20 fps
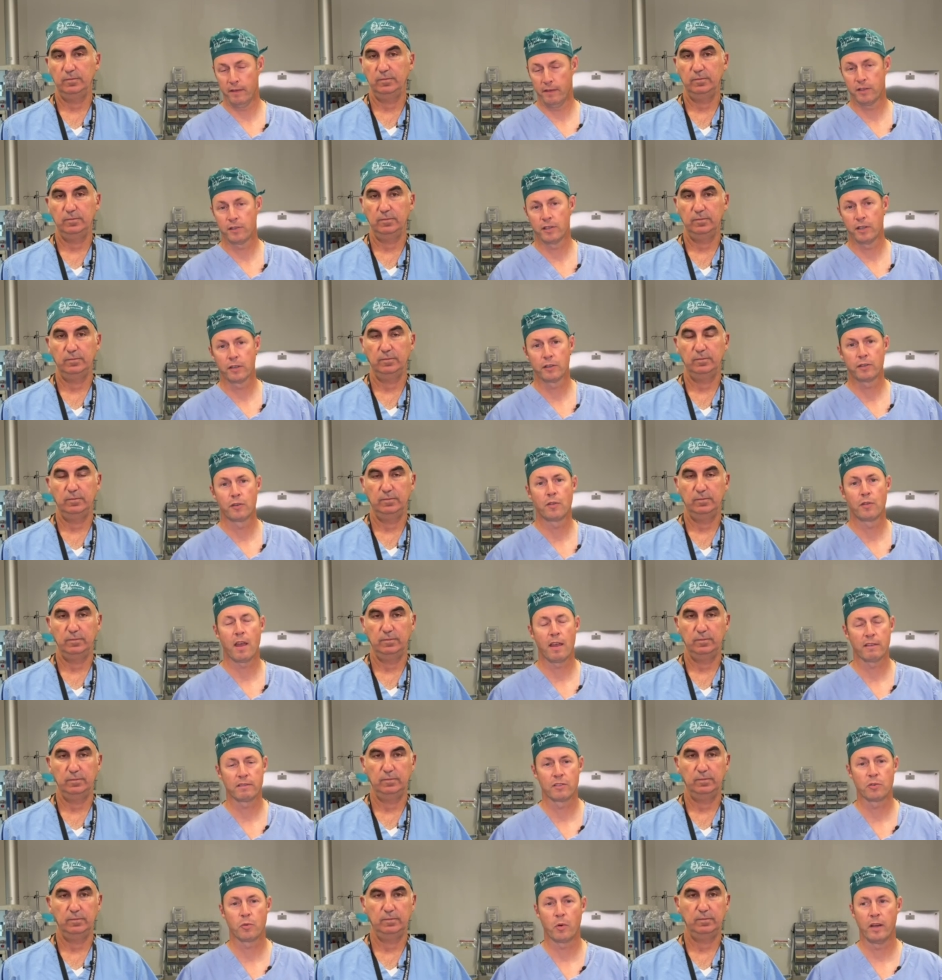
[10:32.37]
Speaker 1: this year,
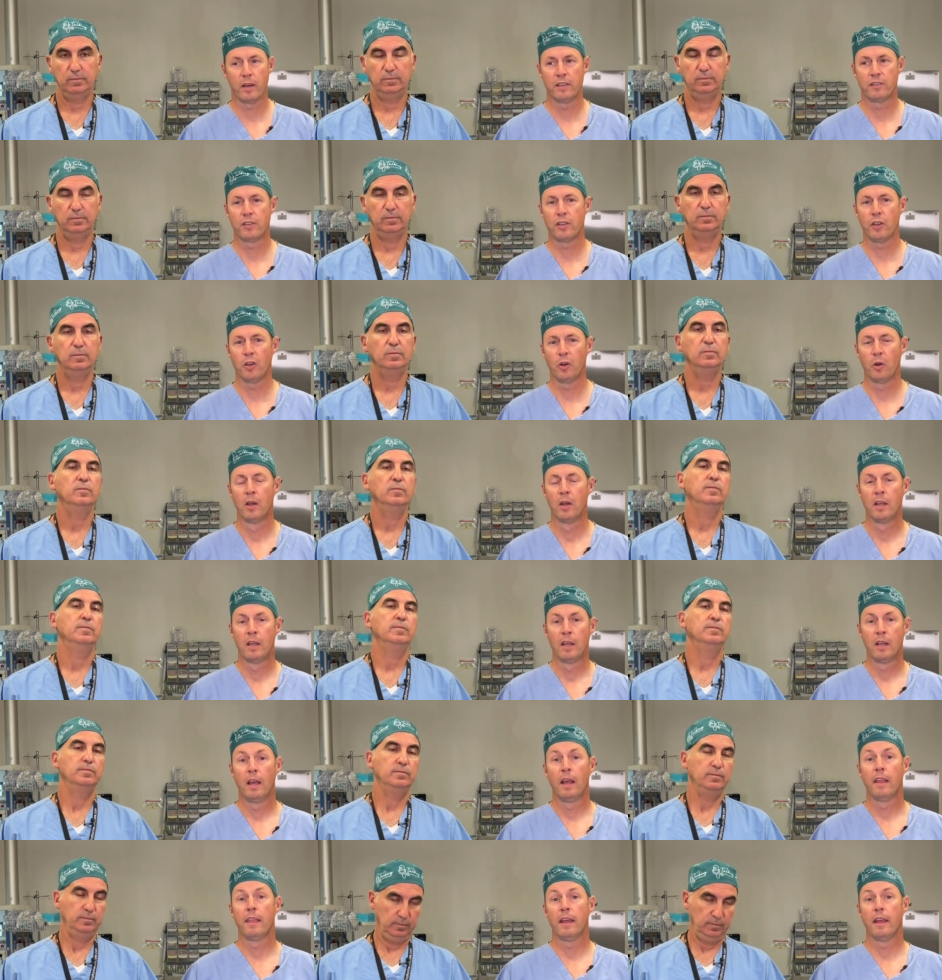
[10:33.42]
2022,
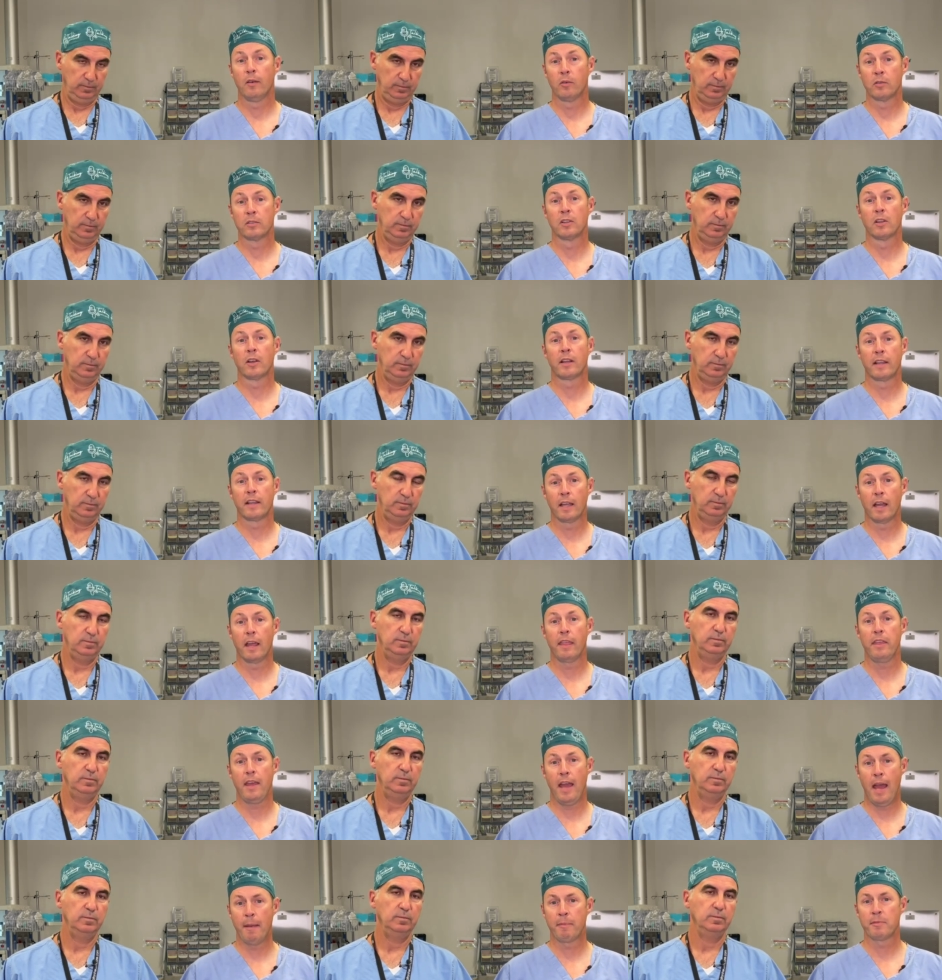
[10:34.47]
that was looking at
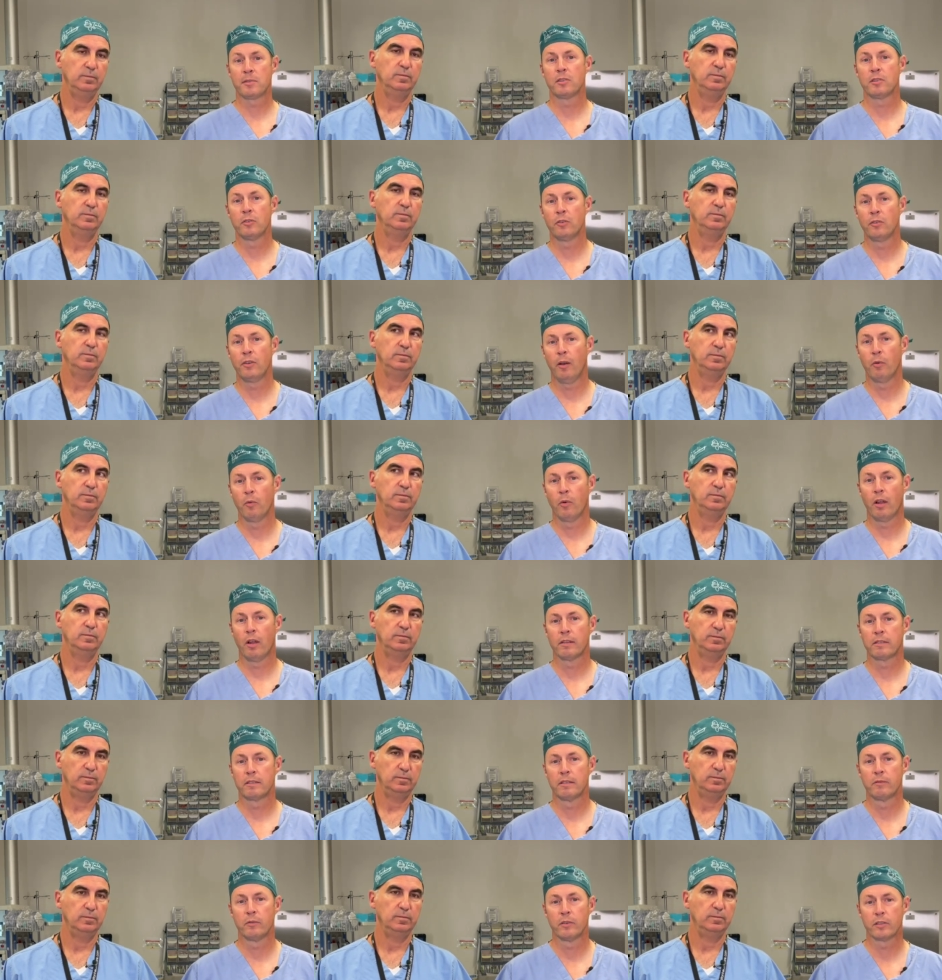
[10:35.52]
the absolute and
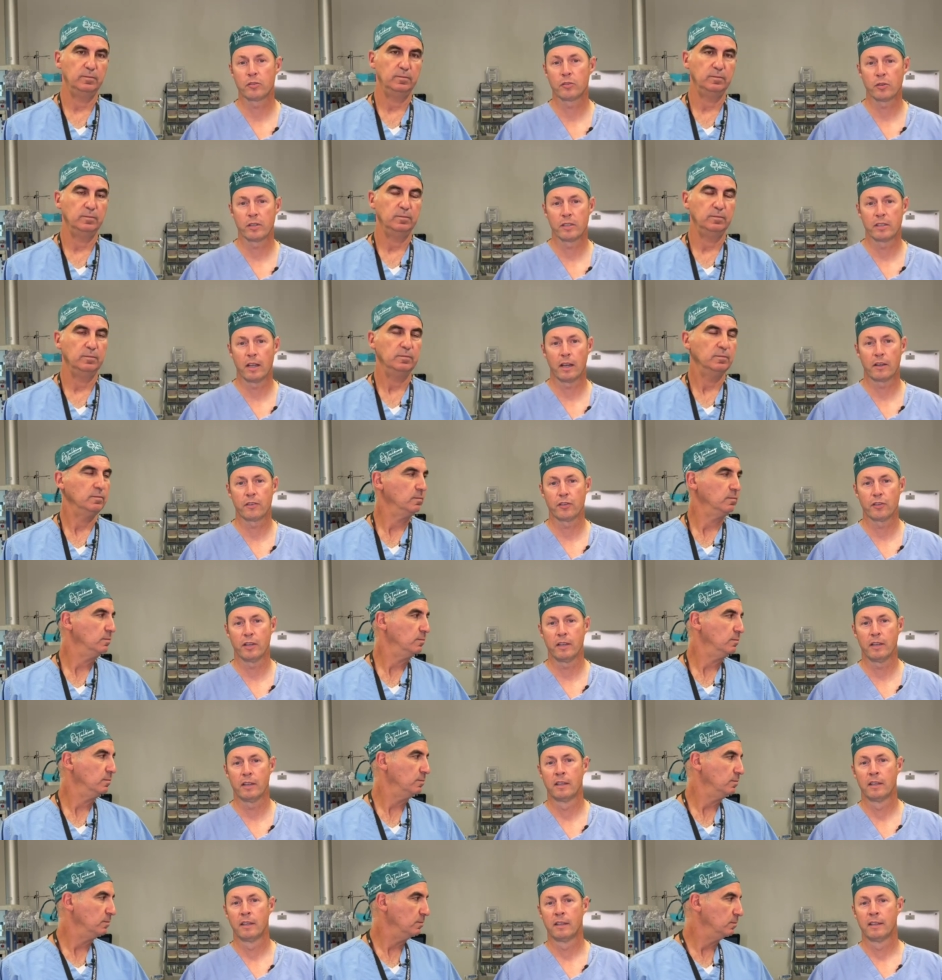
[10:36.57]
relative risk
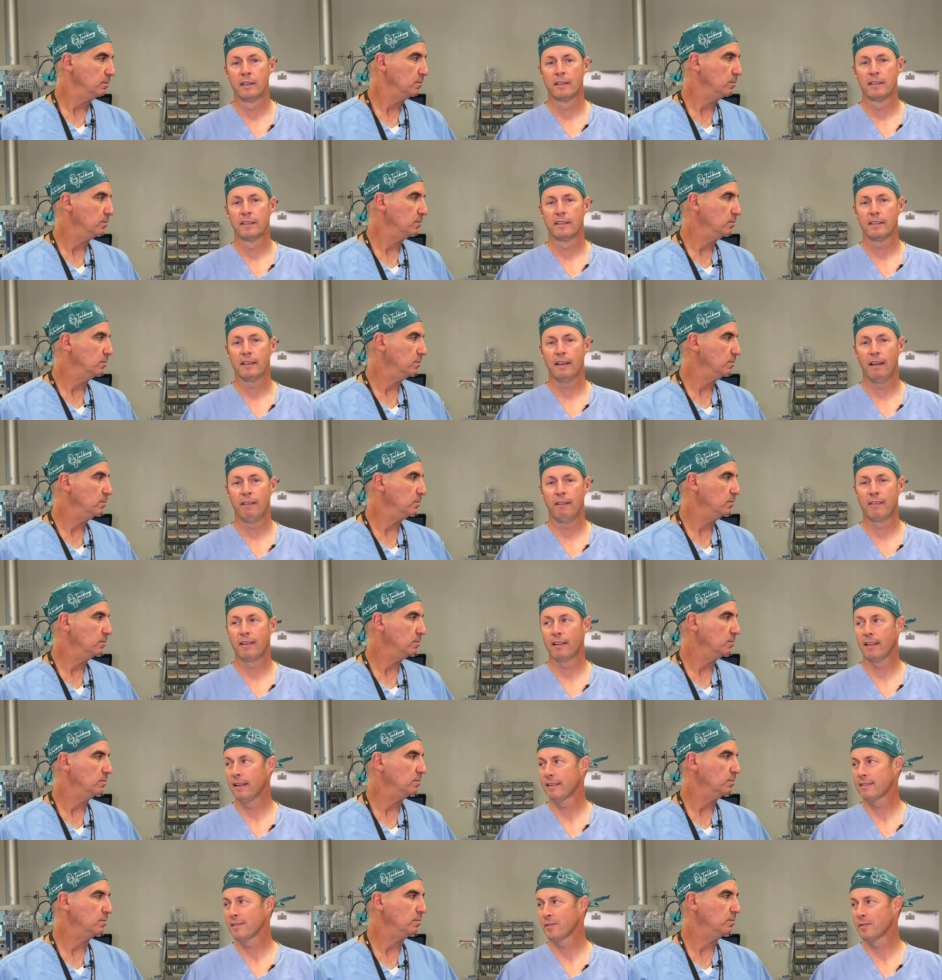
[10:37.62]
reduction of
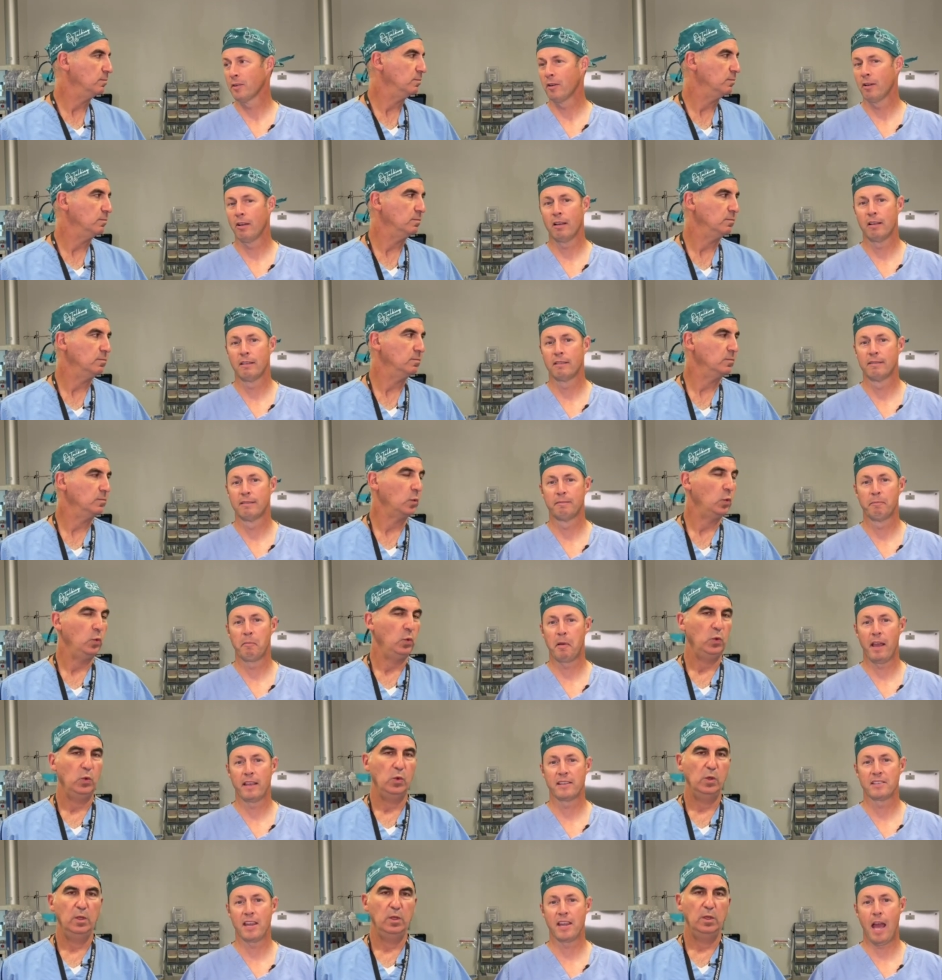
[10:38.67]
cholesterol
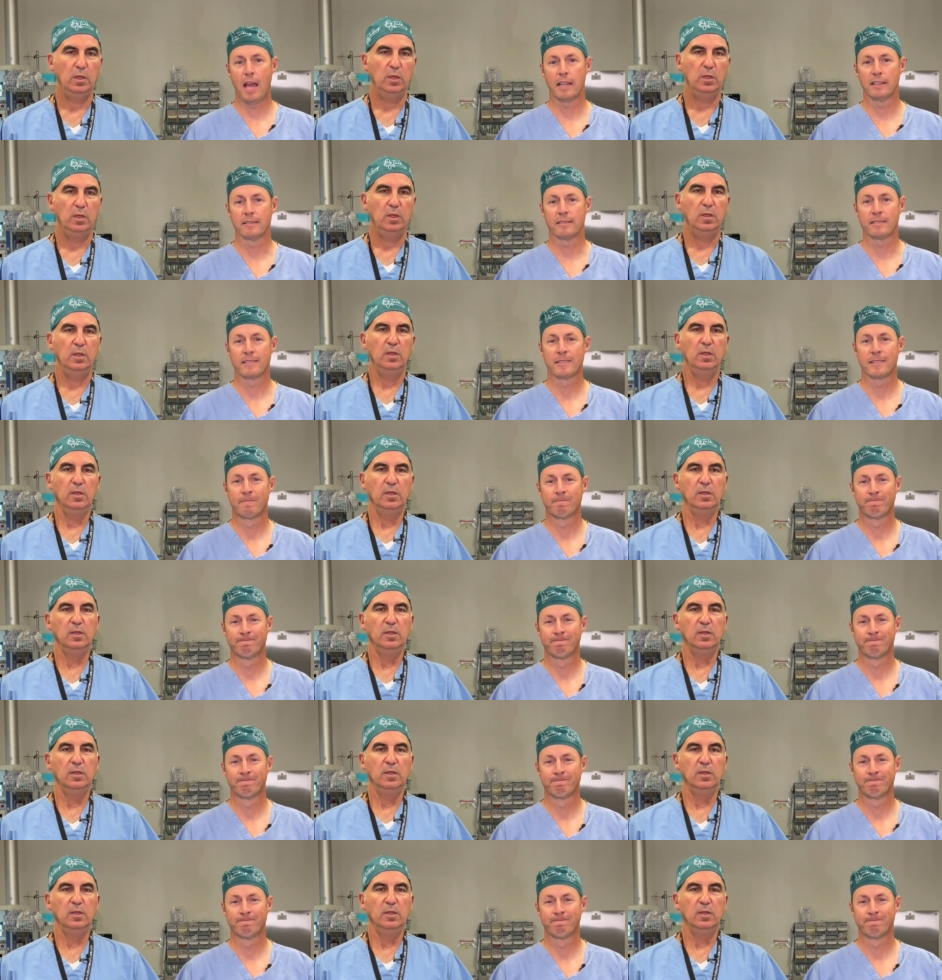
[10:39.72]
by statins.